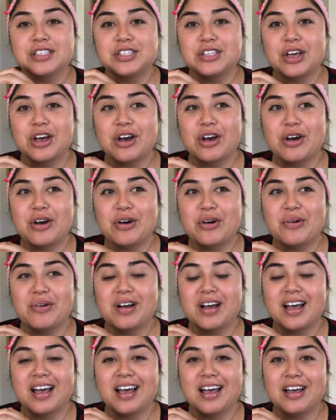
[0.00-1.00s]
This was
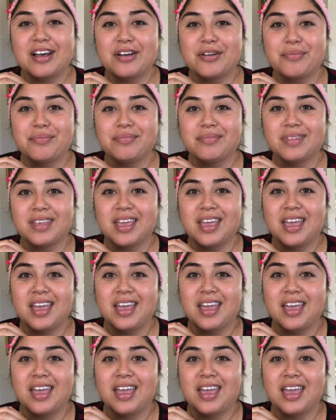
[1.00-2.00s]
just very
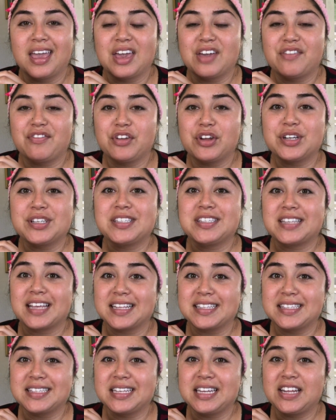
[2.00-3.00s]
overwhelming for me
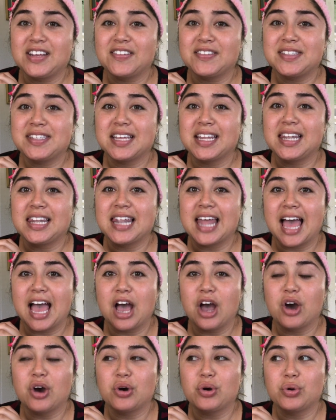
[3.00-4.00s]
because I
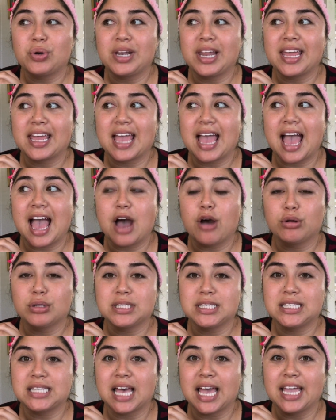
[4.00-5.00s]
just
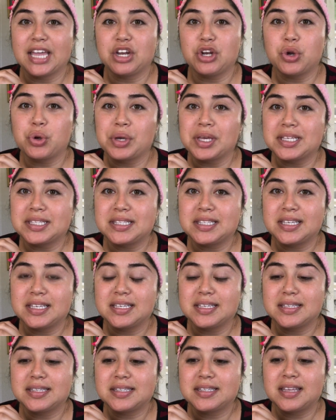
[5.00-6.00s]
kept having a bunch of
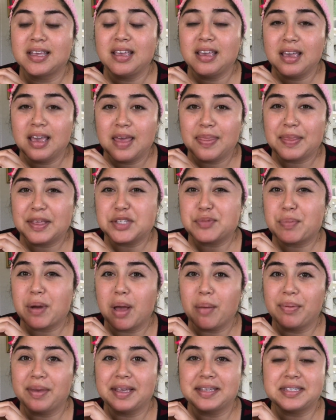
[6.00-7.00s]
accidents. Like I spilled my
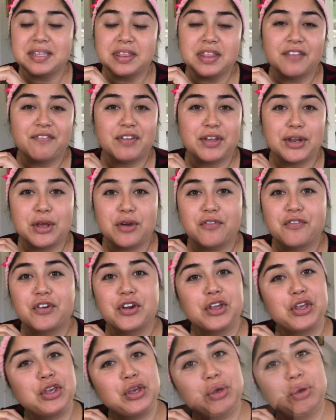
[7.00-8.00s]
foundation, I lost
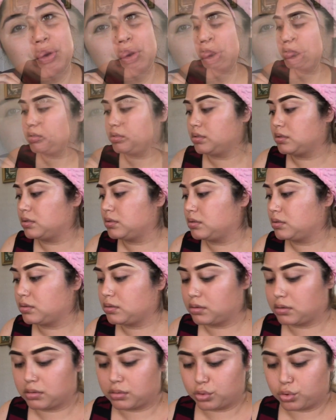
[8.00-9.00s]
my
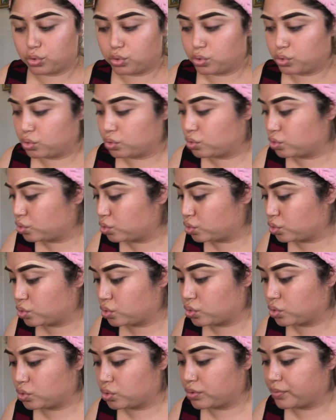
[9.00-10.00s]
eyelashes, a whole
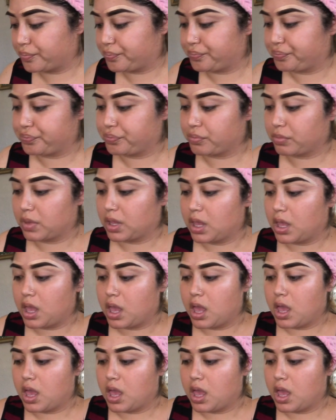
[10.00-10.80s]
bunch of things.